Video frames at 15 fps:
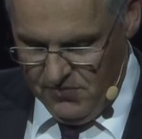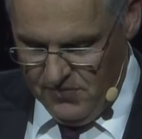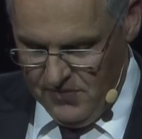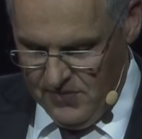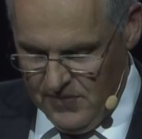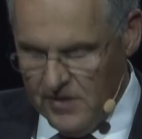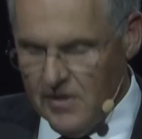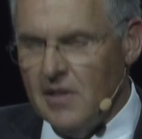that the
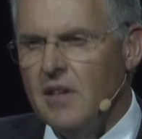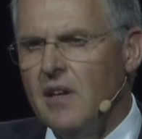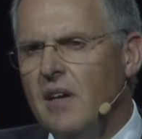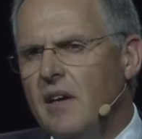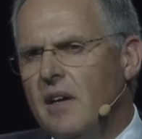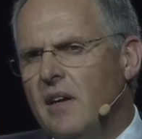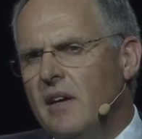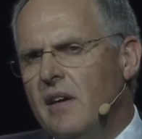driver does
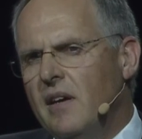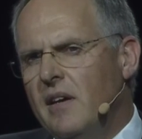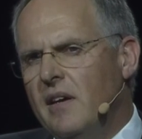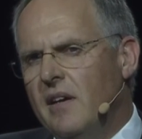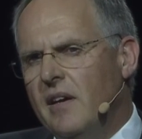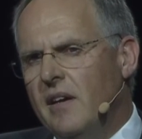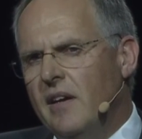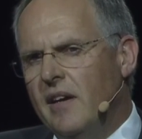not
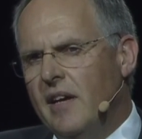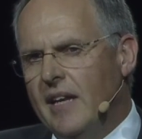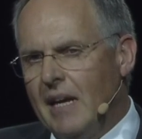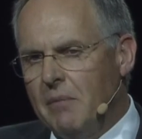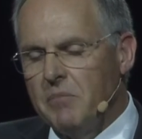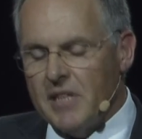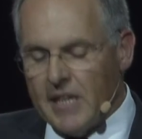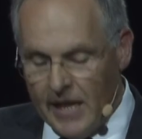have to
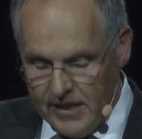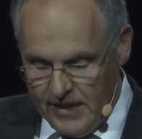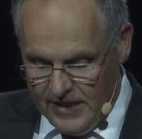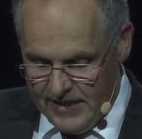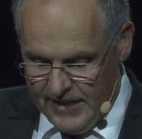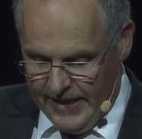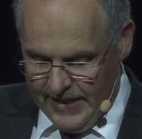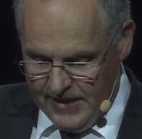climb
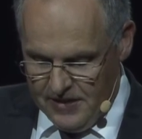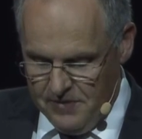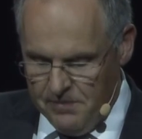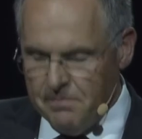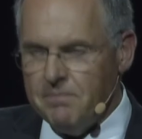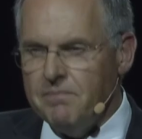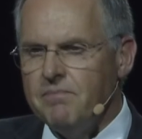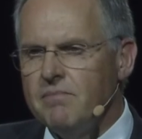
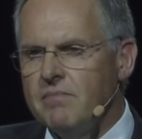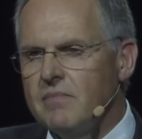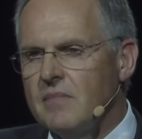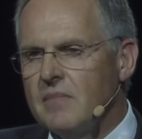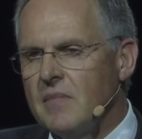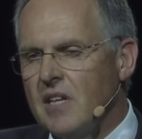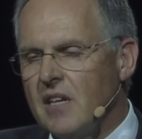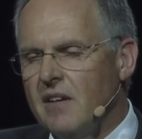in a workday.